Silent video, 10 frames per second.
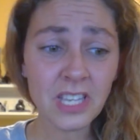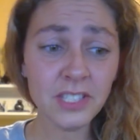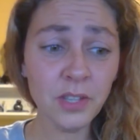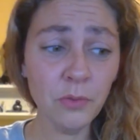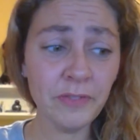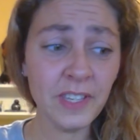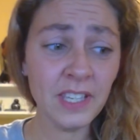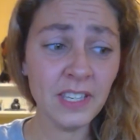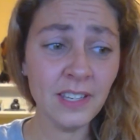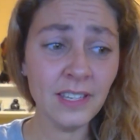
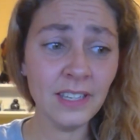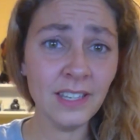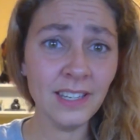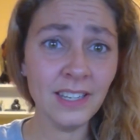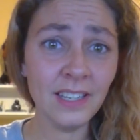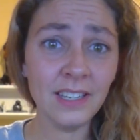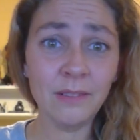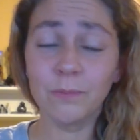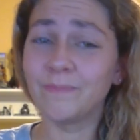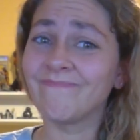
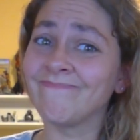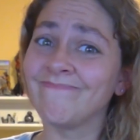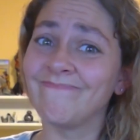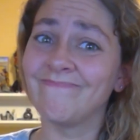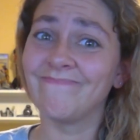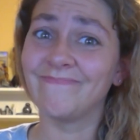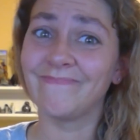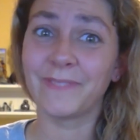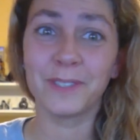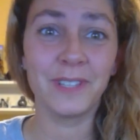Sophie,
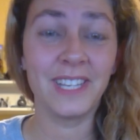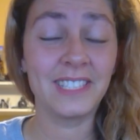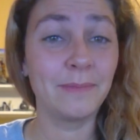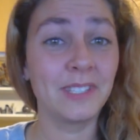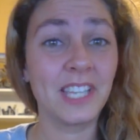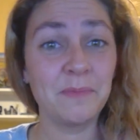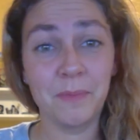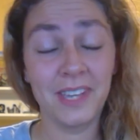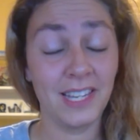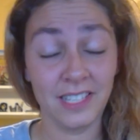hmm, her last name's escaping
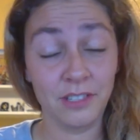me, guys.